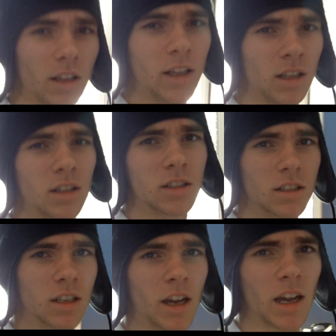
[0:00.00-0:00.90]

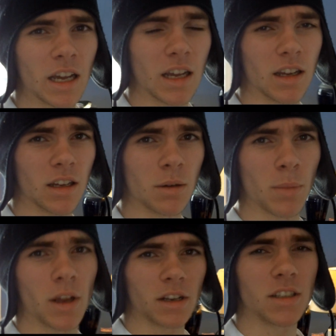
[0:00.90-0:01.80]
it's got
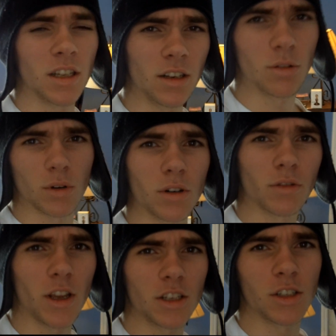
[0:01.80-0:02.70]
about a 10 to 1
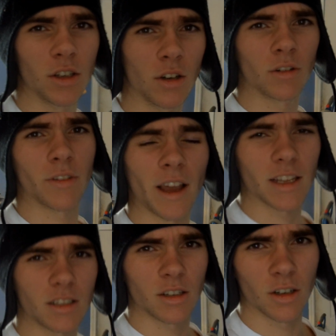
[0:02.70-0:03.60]
ratio of
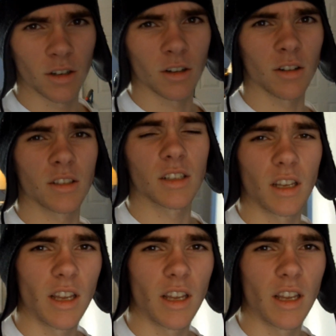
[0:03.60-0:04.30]
guys to girls